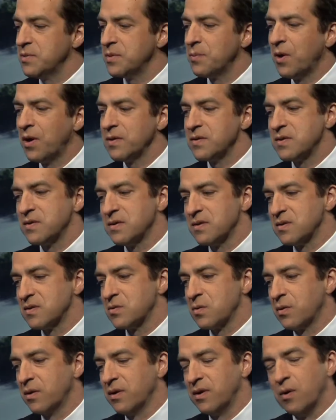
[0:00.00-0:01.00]
smarts is
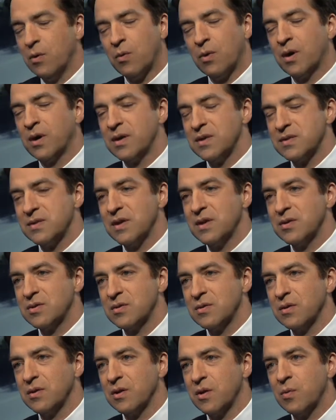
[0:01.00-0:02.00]
sort of the
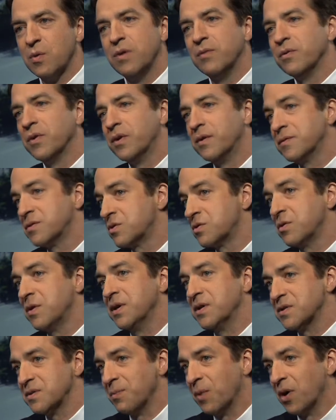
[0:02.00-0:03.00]
organizational equivalent of
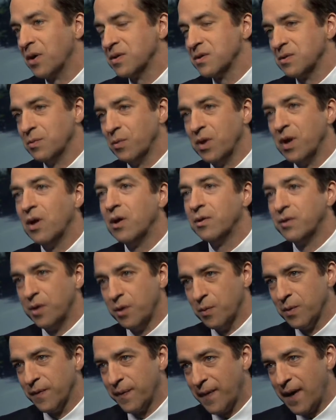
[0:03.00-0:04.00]
street smarts, and we all
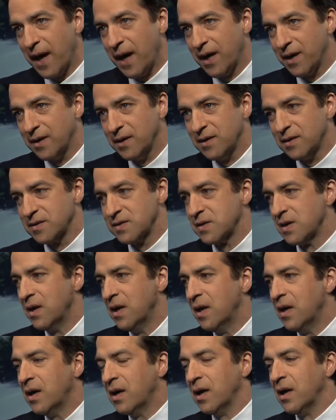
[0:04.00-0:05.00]
know what that is.
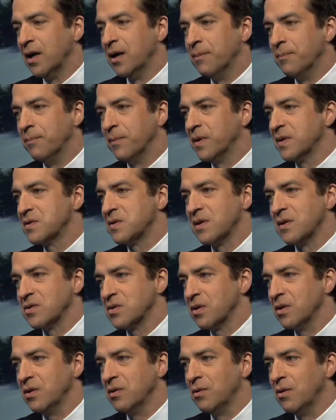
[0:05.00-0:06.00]
Um,
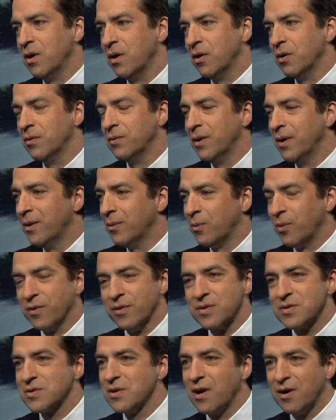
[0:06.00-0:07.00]
essentially, you know where
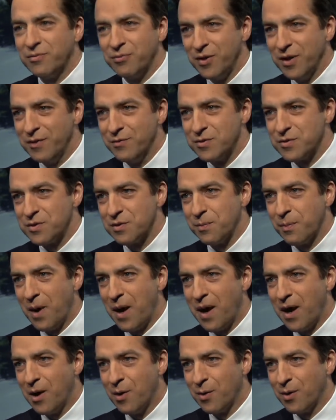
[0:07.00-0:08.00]
the soft levers of
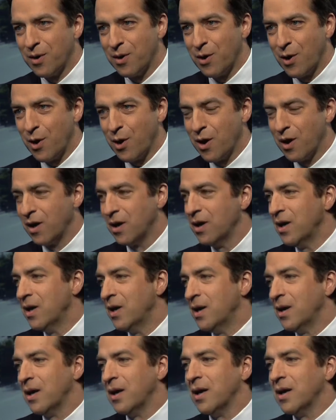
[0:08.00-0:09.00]
power are.
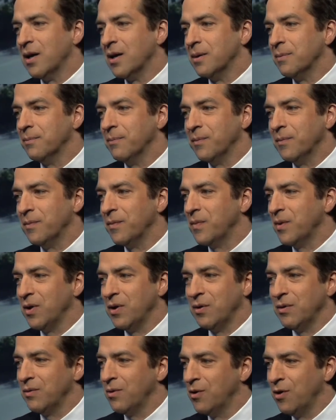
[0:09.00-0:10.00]
Um,
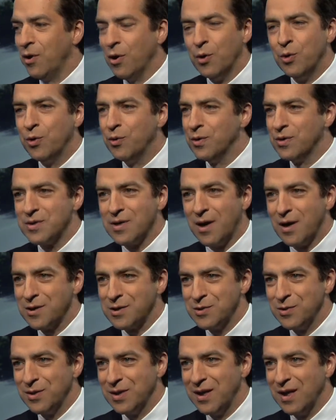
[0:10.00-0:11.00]
you, you, know who to
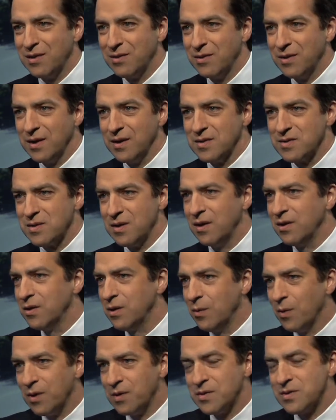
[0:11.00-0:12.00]
talk to to get things done.
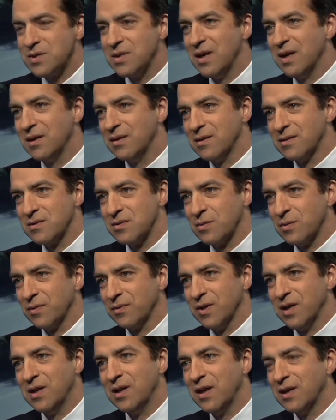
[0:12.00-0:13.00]
You understand the sort
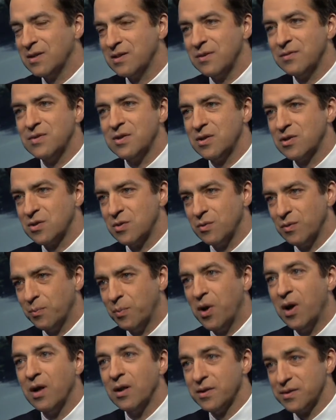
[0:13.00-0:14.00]
of connective tissue of
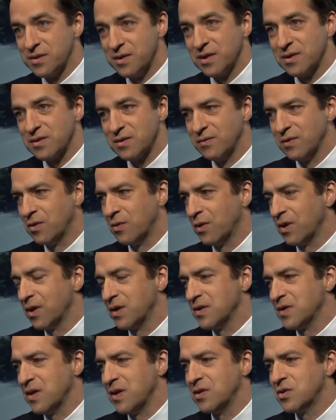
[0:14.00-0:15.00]
politics of an
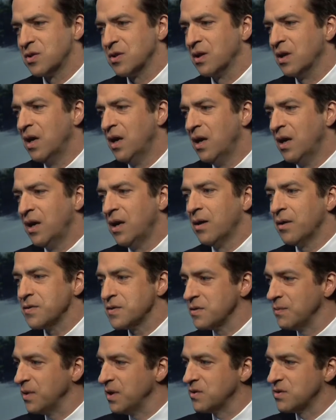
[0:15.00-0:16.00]
organization. It
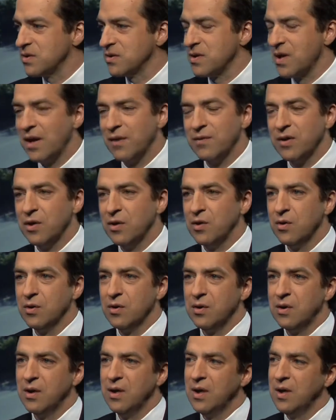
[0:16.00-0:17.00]
also means just having
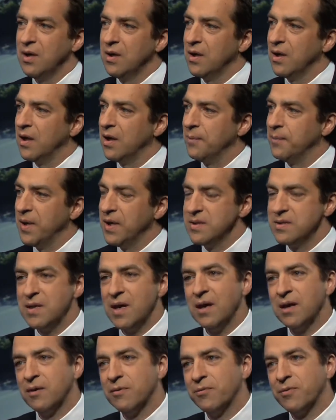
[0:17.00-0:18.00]
good um,
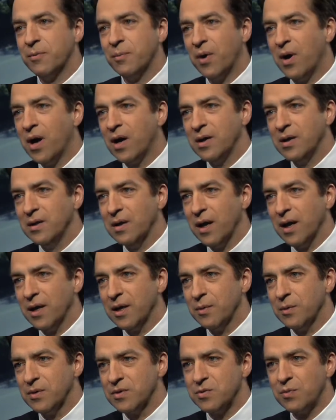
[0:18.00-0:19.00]
antenna for body
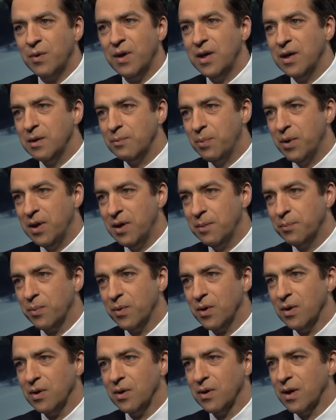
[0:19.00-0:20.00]
language, reading
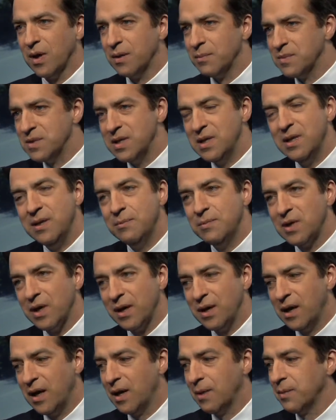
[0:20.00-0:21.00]
people, um, team
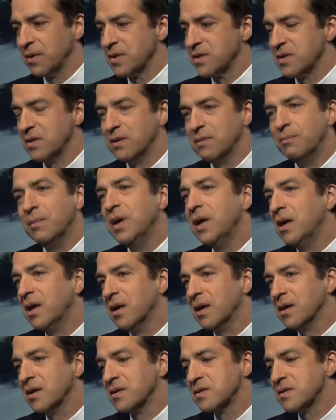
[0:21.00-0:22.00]
dynamics in
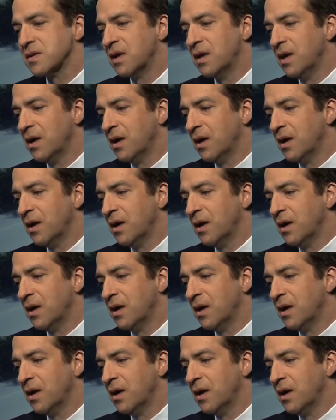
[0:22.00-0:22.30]
meetings.